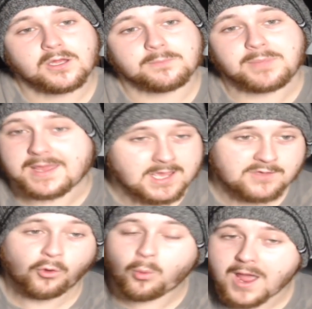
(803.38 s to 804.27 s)
But
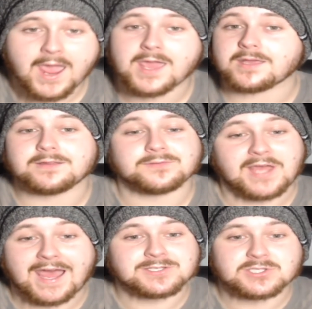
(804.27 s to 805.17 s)
either way,
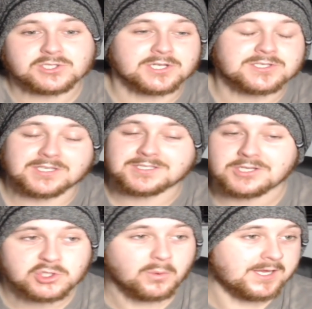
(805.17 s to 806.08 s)
that's just the
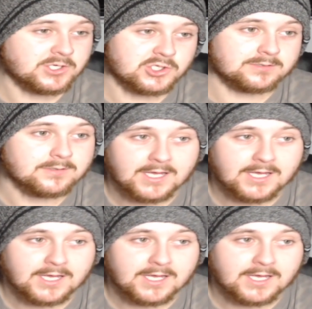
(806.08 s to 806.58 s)
situation.